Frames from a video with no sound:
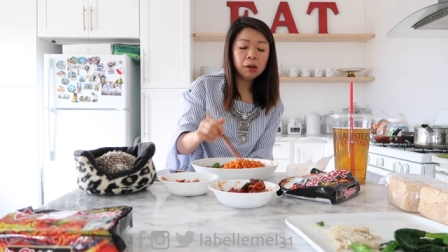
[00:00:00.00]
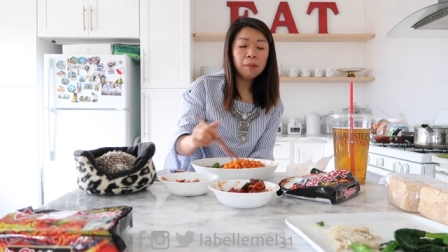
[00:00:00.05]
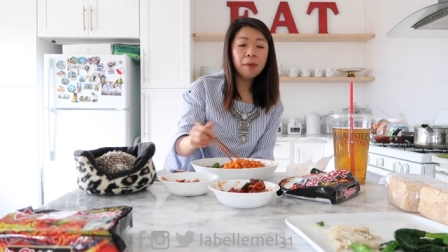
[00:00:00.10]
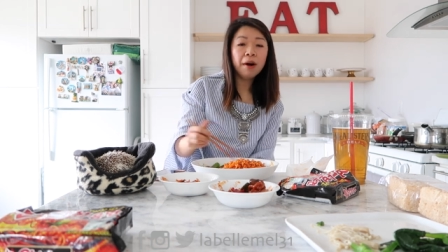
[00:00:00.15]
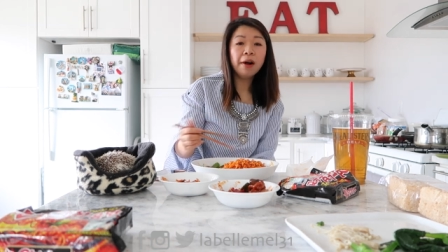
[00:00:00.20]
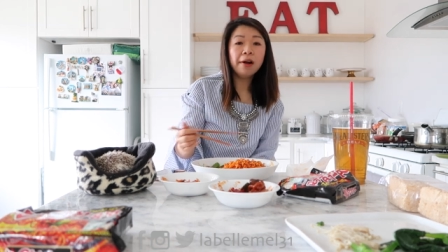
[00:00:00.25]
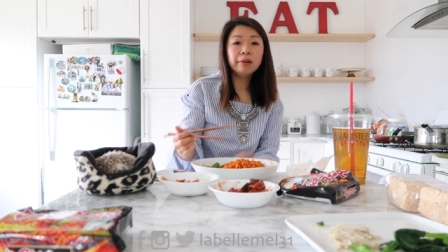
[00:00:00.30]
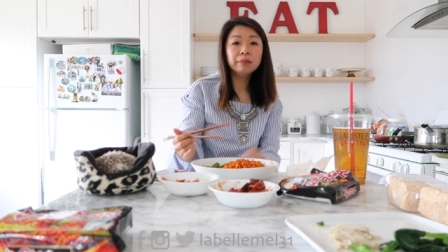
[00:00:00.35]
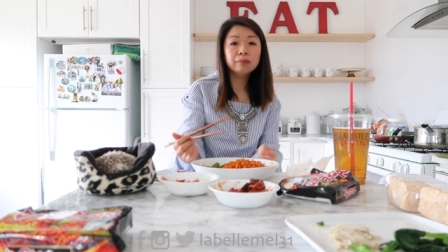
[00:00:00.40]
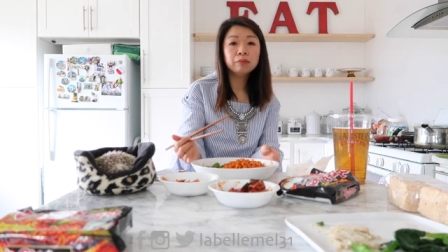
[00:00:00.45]

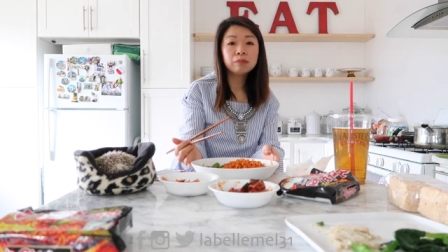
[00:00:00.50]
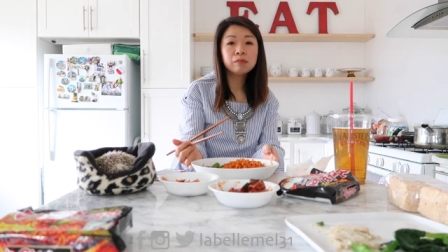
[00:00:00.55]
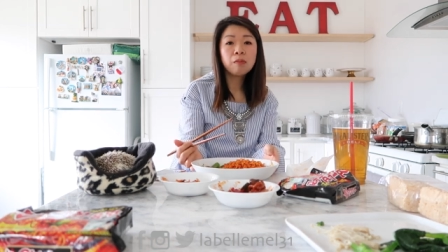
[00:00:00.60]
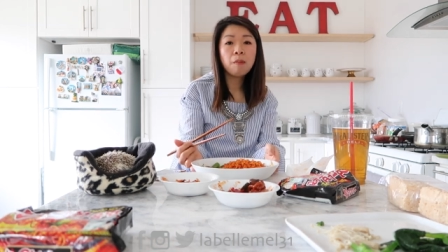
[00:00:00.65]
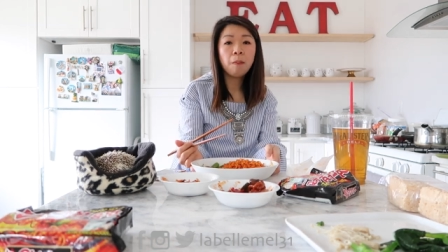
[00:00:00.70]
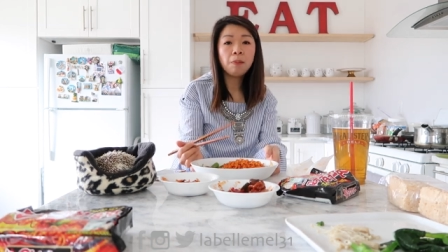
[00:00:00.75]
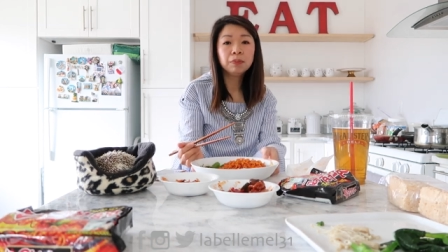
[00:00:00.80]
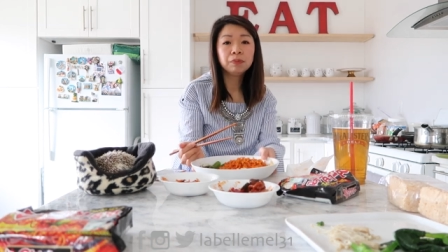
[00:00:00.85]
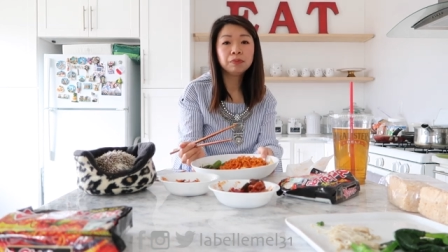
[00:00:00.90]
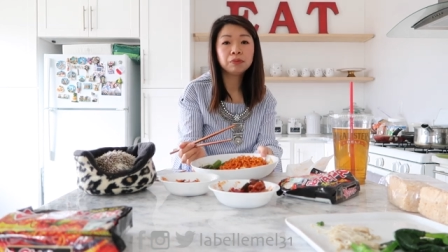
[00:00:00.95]
But
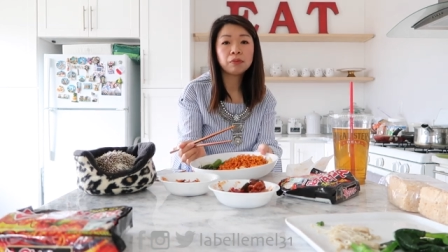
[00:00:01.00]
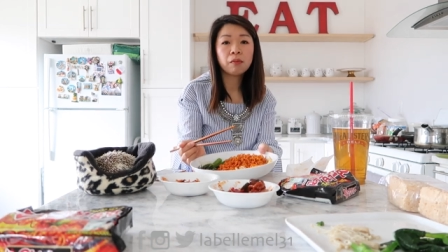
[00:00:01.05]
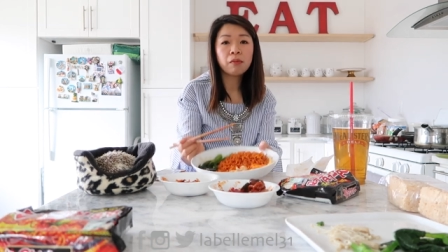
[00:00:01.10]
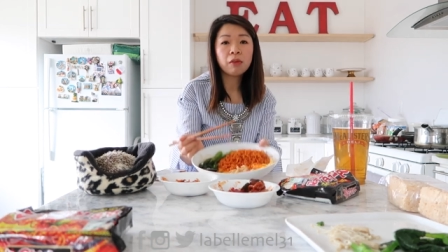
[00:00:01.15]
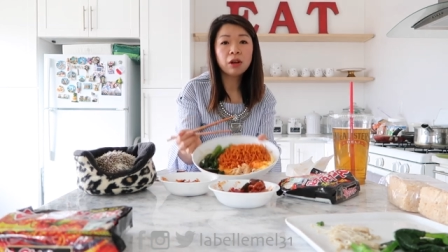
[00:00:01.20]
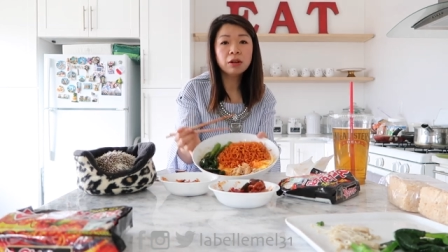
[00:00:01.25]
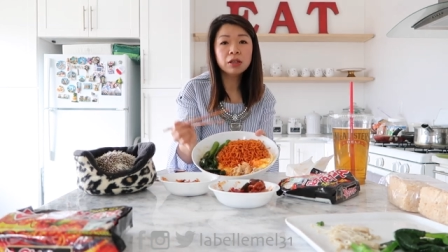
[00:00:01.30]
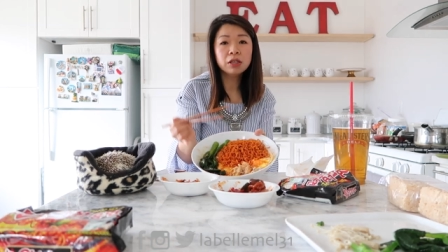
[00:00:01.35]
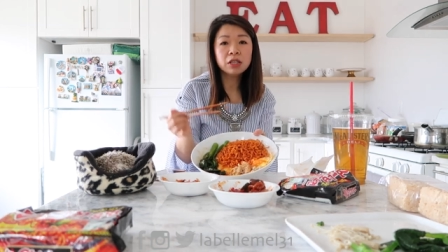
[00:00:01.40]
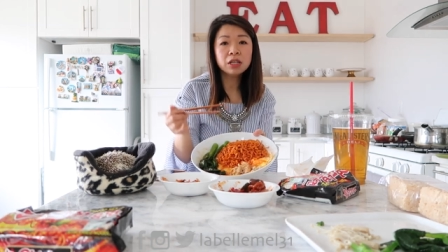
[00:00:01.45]

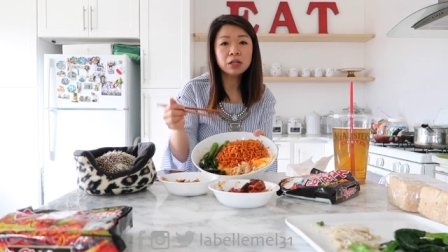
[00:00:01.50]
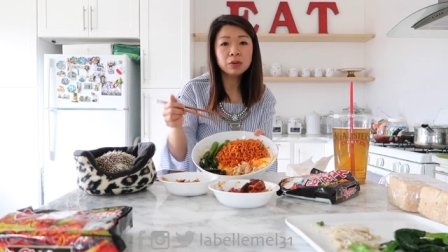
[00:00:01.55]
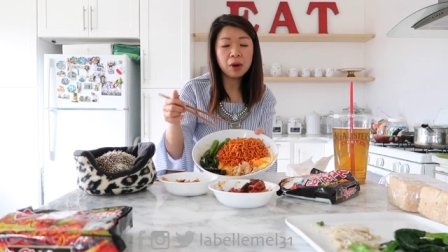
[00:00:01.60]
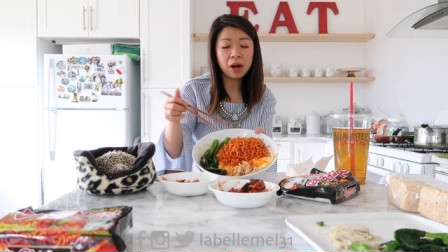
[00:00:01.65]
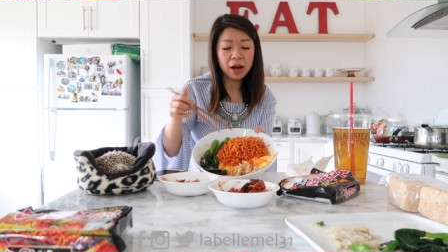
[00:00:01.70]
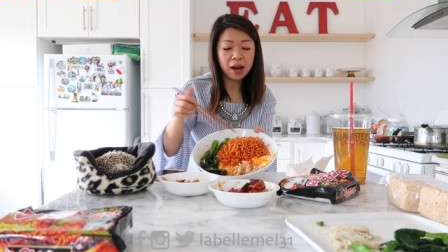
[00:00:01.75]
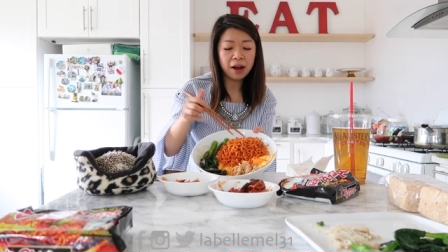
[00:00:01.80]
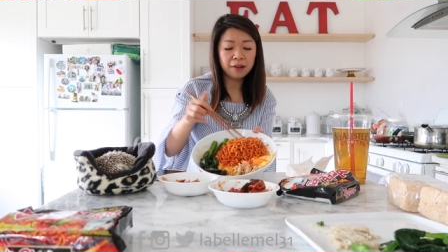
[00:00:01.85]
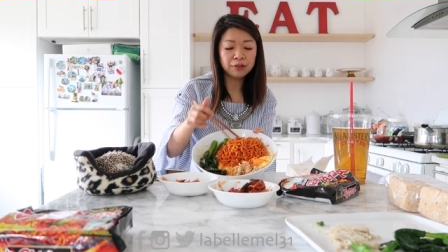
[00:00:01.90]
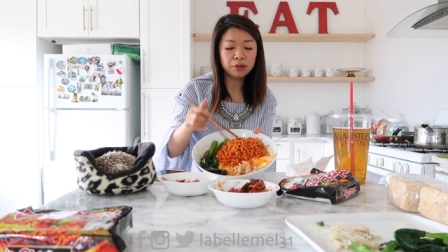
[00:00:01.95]
this is
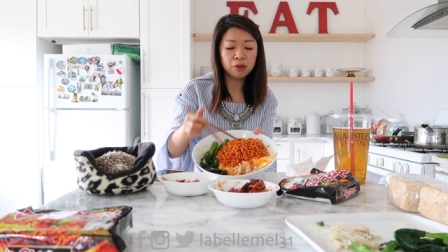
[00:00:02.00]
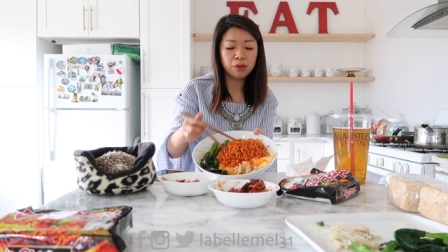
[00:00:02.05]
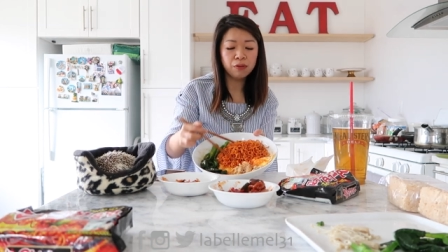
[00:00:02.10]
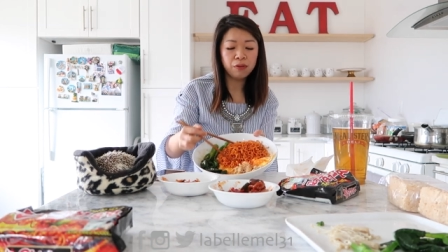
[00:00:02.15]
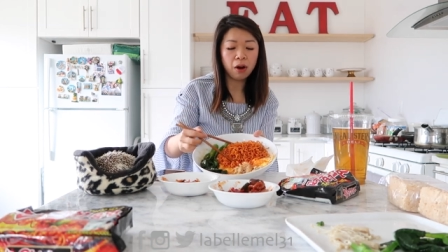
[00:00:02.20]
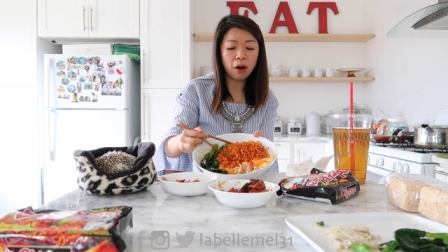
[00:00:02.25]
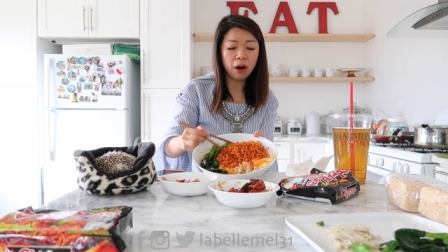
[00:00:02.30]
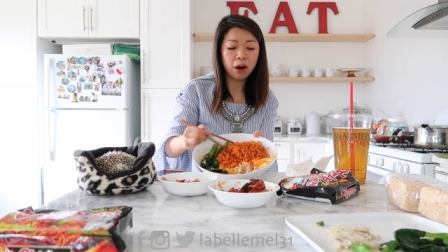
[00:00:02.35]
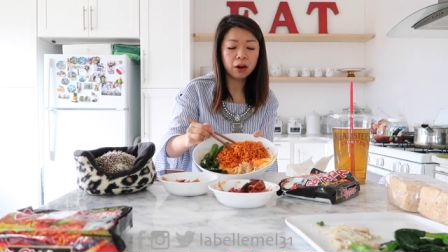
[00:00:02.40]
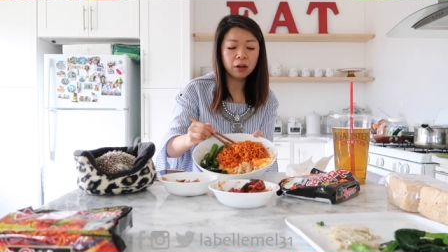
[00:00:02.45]
what I have so
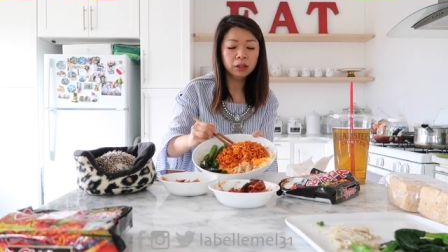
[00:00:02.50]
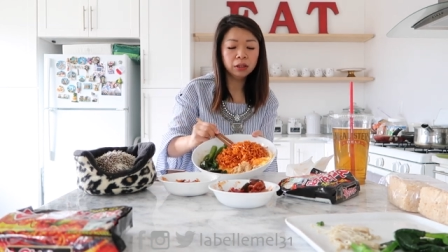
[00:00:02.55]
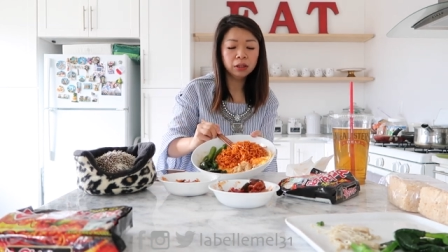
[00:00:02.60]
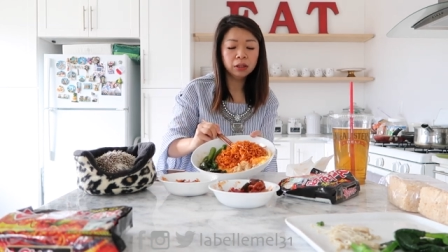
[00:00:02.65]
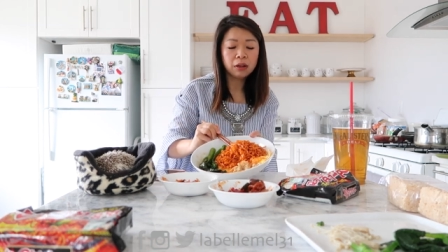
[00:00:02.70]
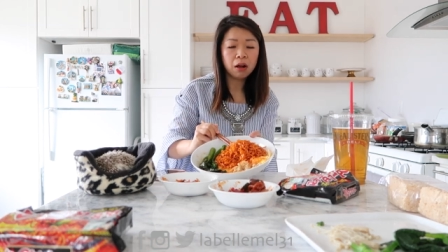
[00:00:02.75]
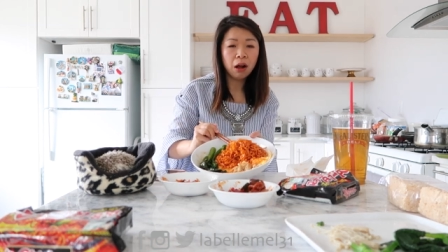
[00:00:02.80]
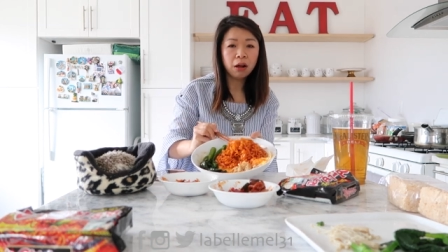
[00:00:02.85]
far.